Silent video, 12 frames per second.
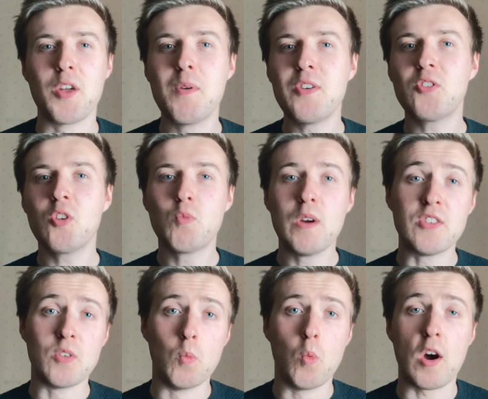there is good
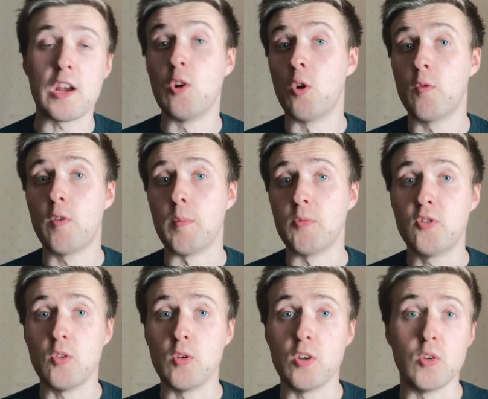reason why law firms
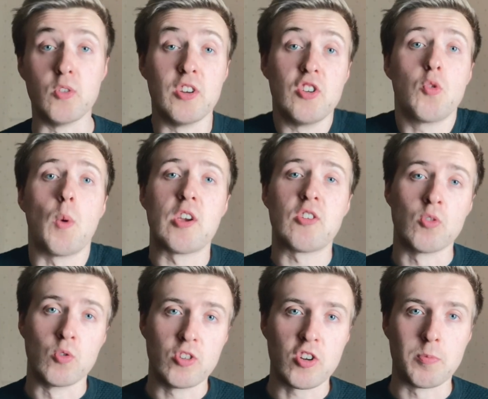do use
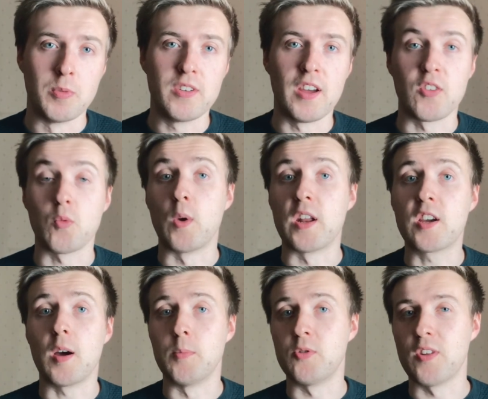situational judgment tests when it
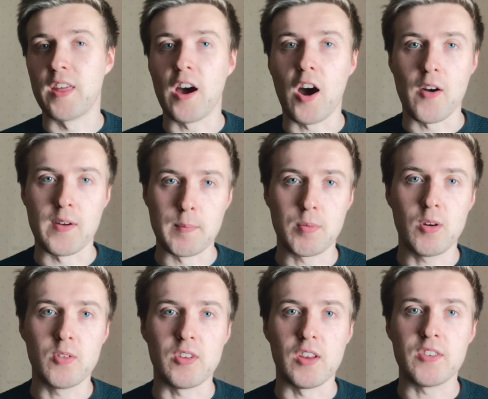comes to their hiring
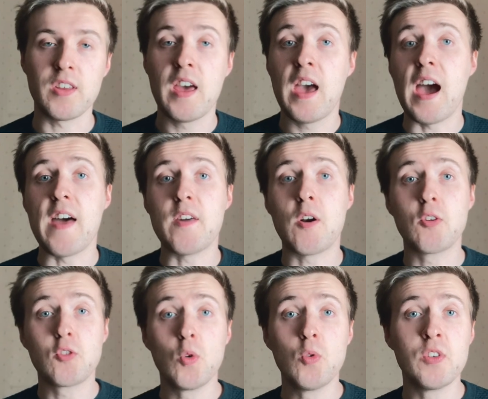process, and there are
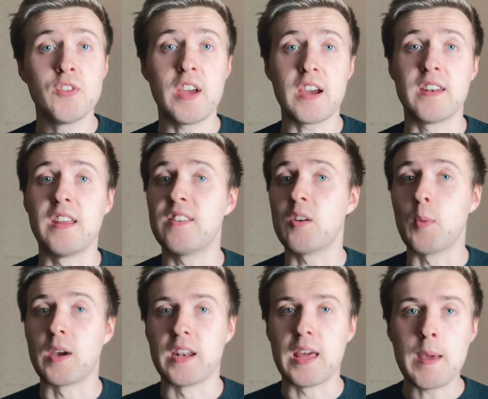tools and techniques that we
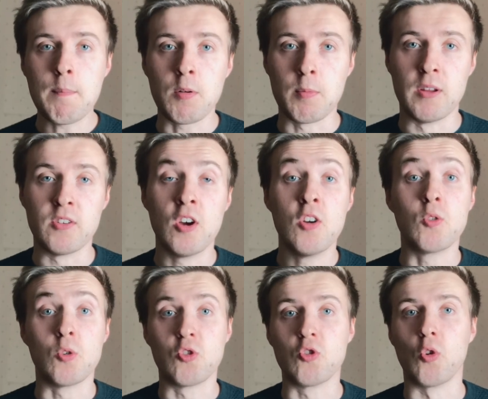can implement to
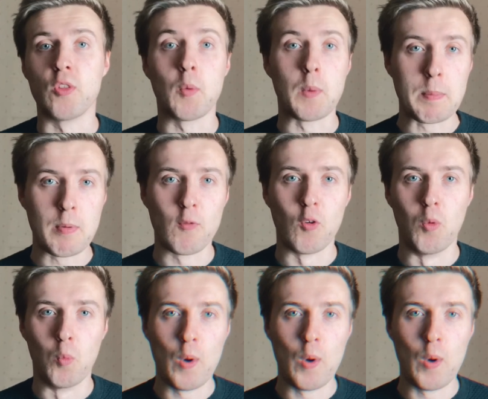ensure that we perform